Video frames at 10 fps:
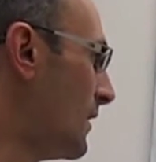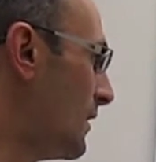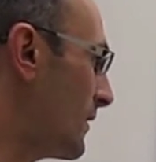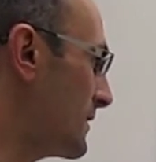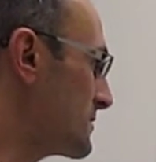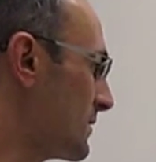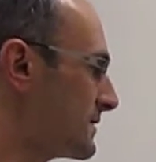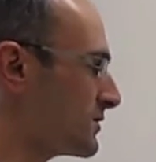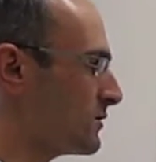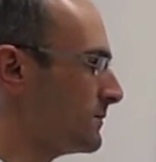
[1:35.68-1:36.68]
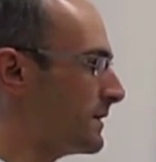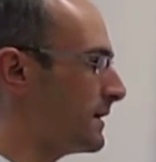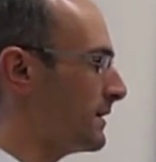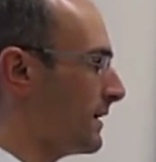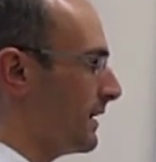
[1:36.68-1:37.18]
Alright, so let's assume
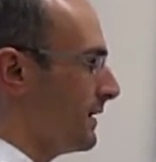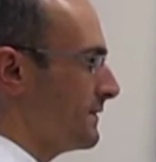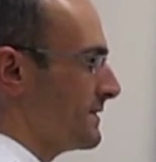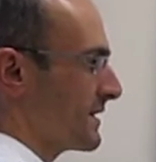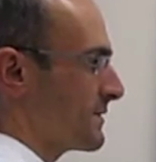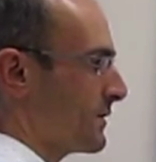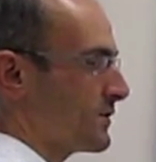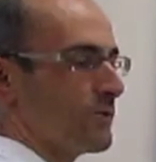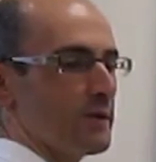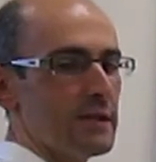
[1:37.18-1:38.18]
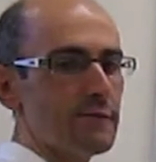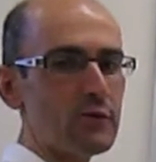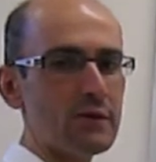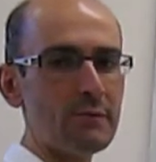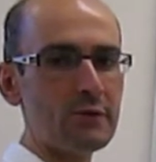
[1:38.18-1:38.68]
that this expression is for
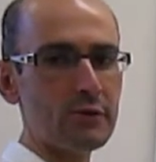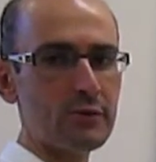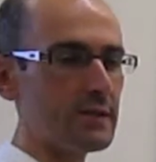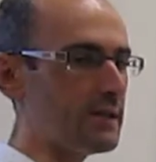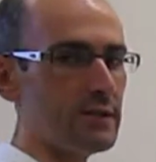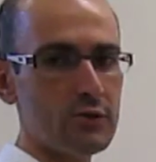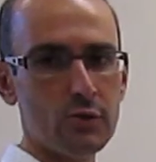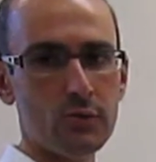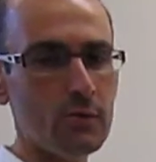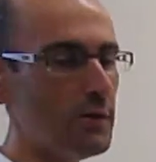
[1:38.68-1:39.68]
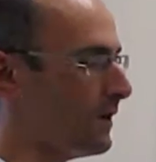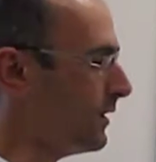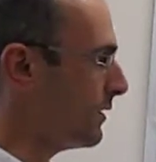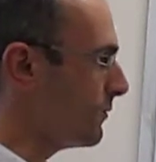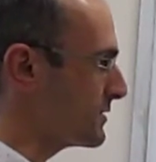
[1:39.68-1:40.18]
temperature T2,
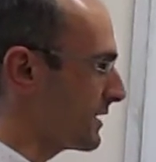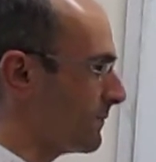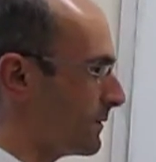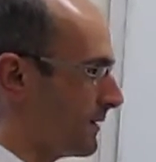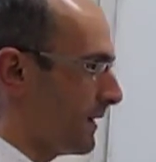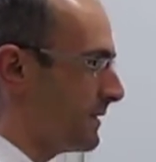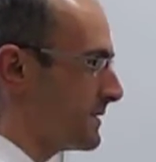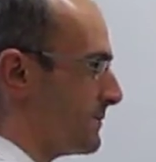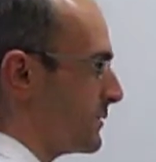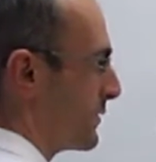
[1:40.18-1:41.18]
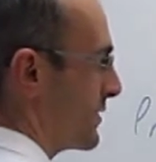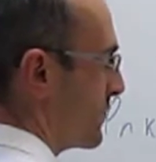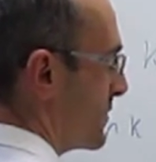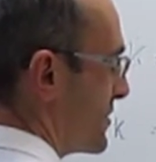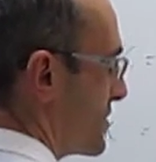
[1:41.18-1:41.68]
which can be any temperature that you
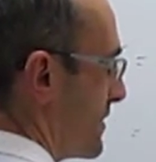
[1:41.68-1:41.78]
wish.